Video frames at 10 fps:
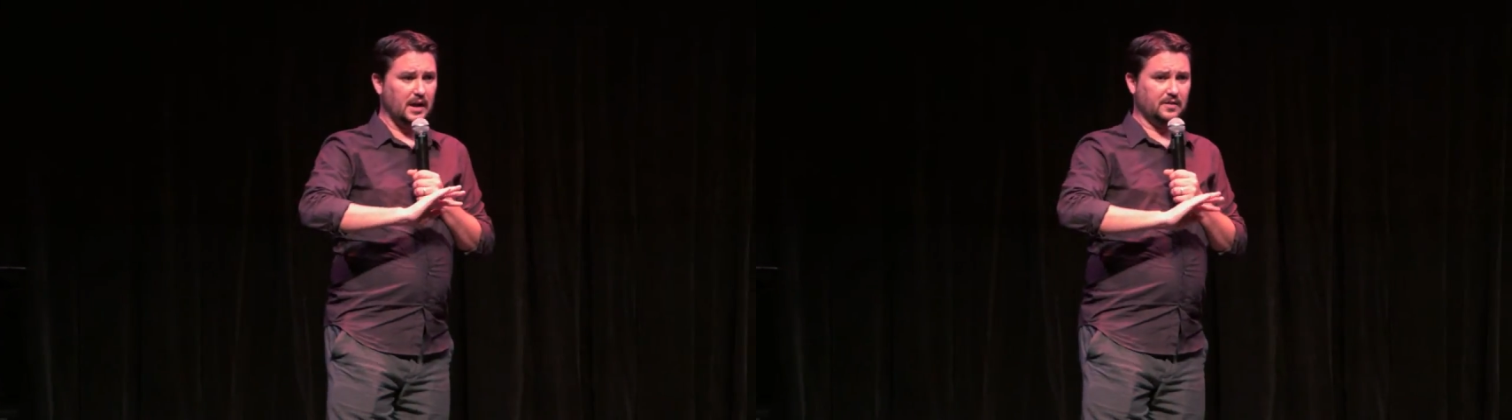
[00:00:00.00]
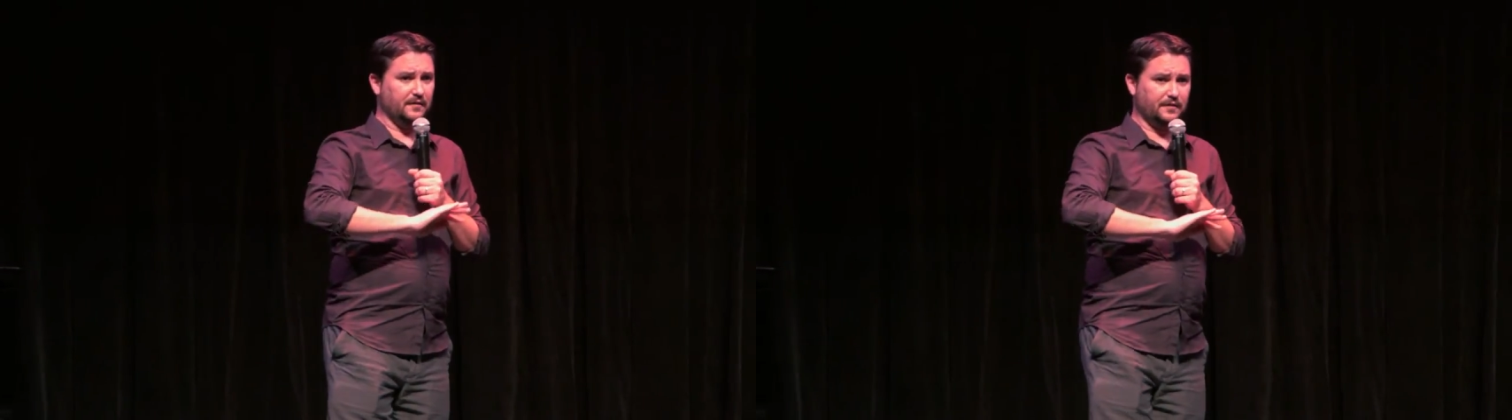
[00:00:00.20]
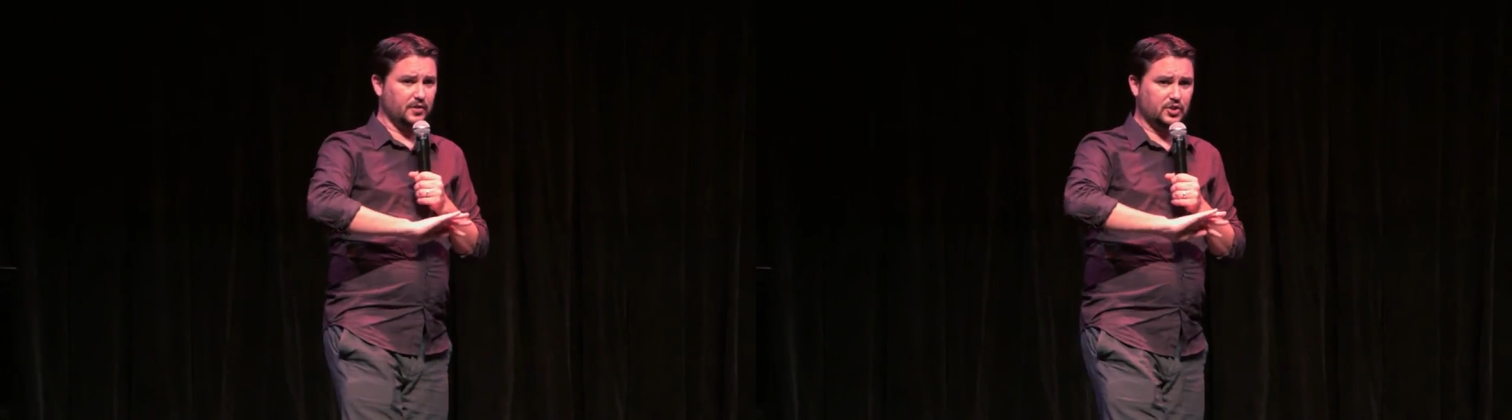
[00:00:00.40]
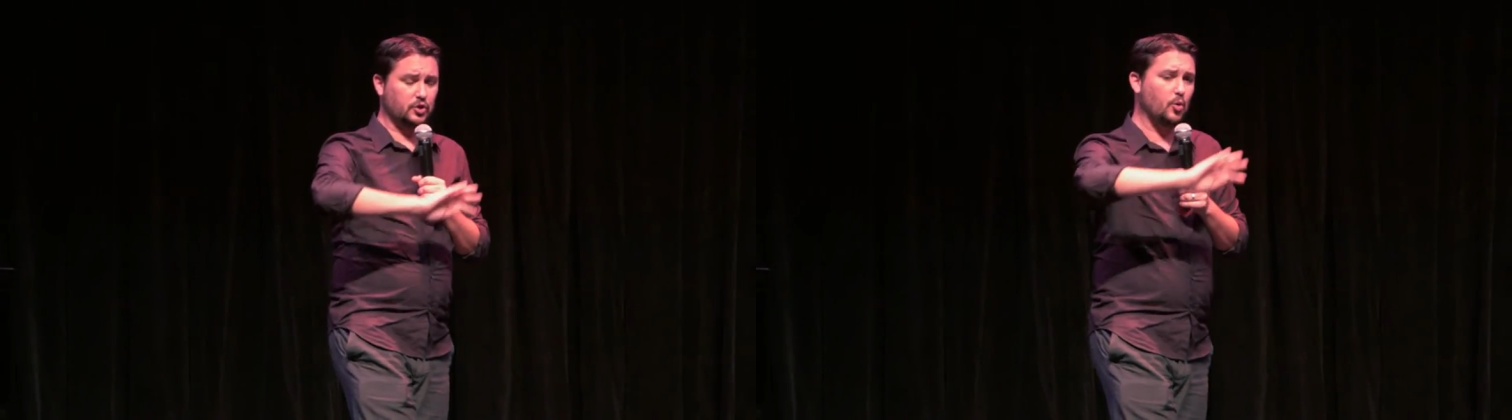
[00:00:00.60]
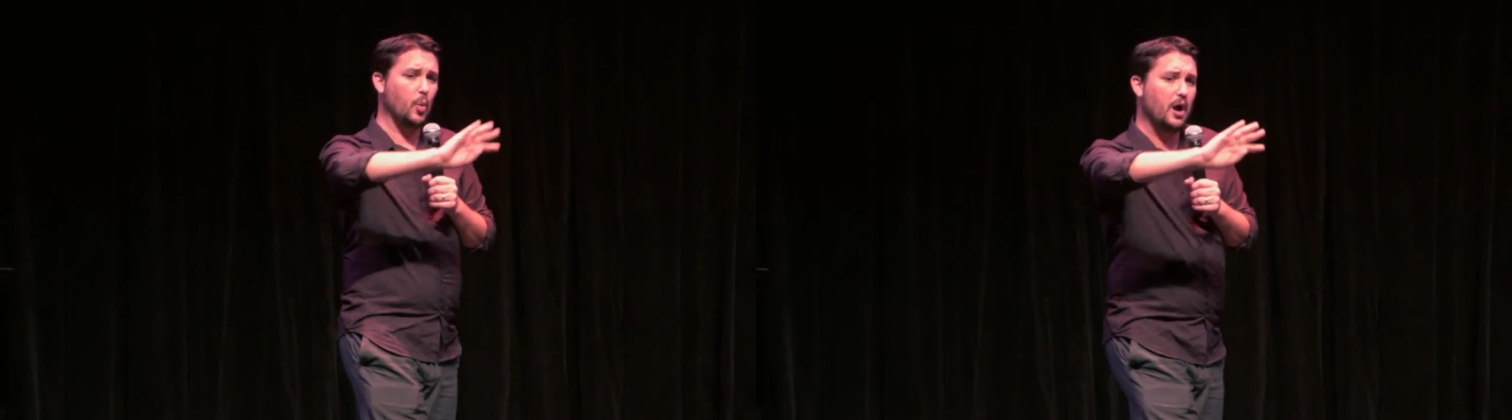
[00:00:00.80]
like the first
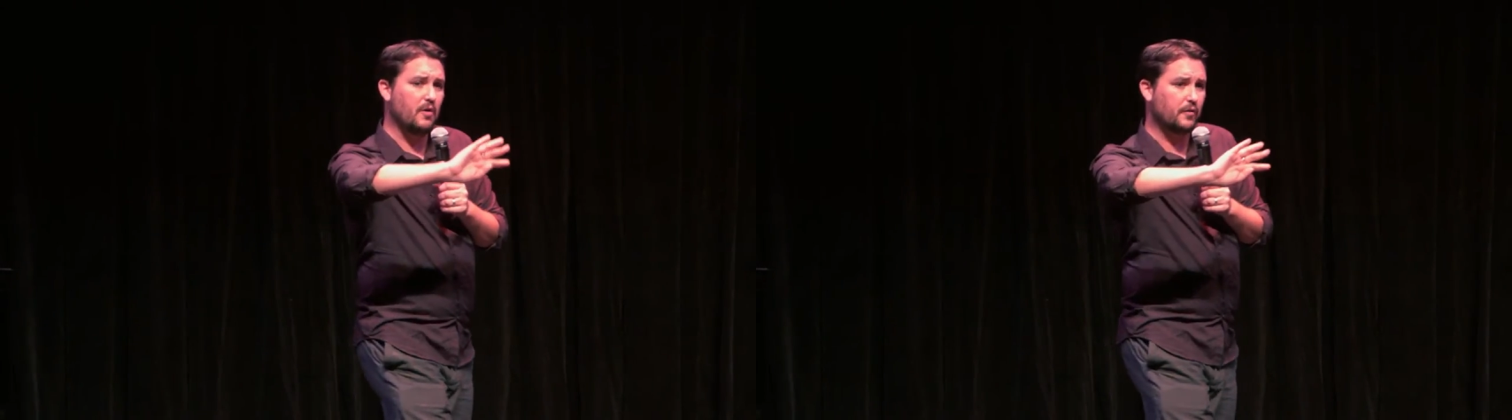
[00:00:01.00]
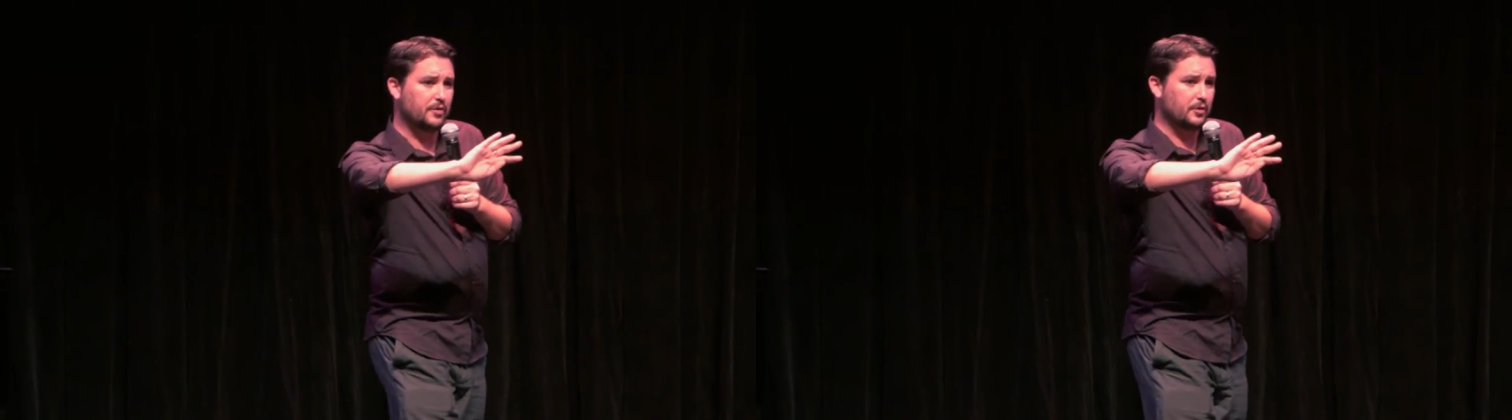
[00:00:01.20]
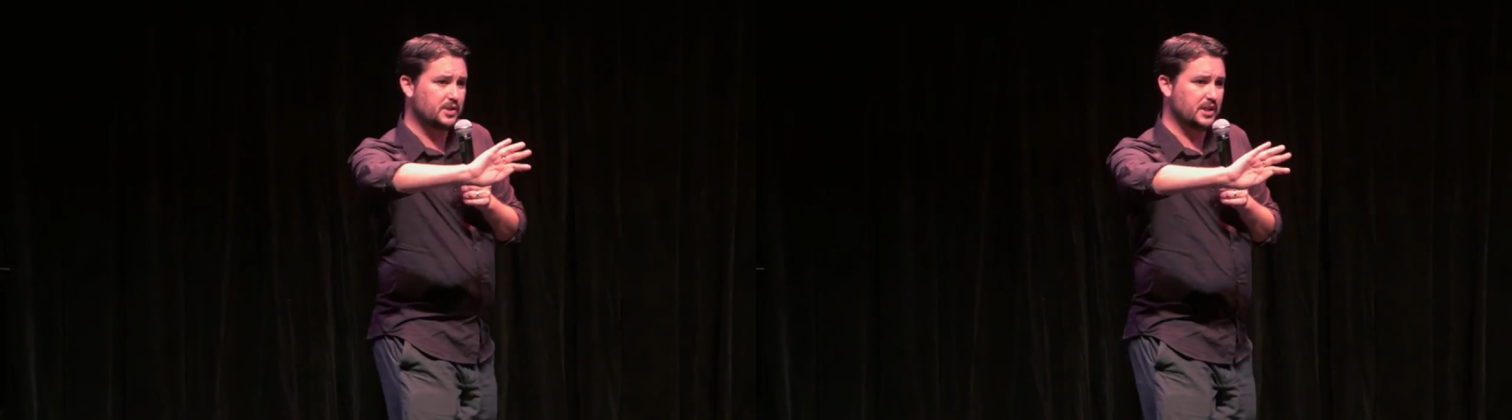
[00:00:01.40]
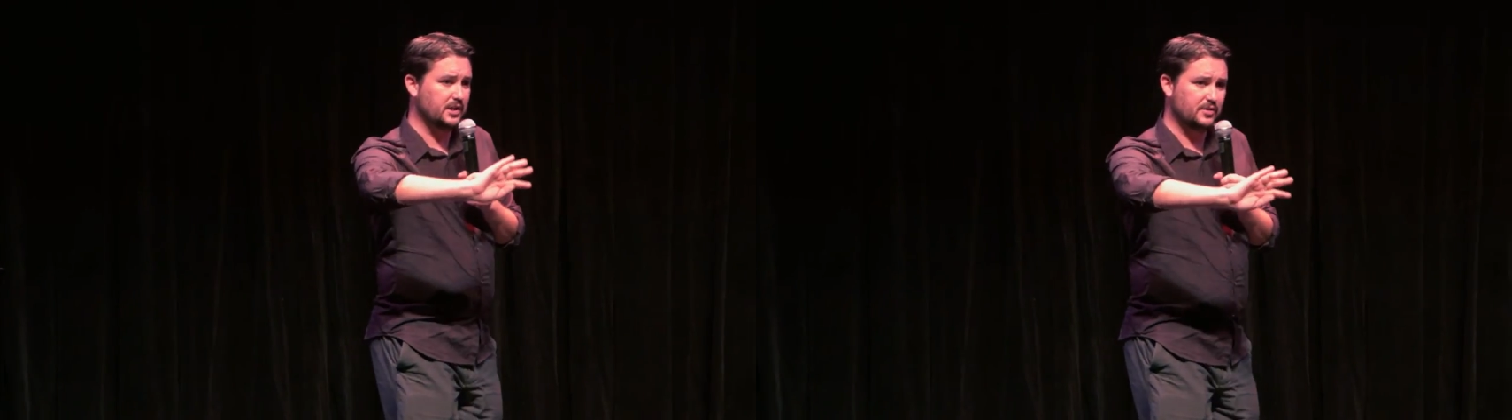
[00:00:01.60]
12 or 13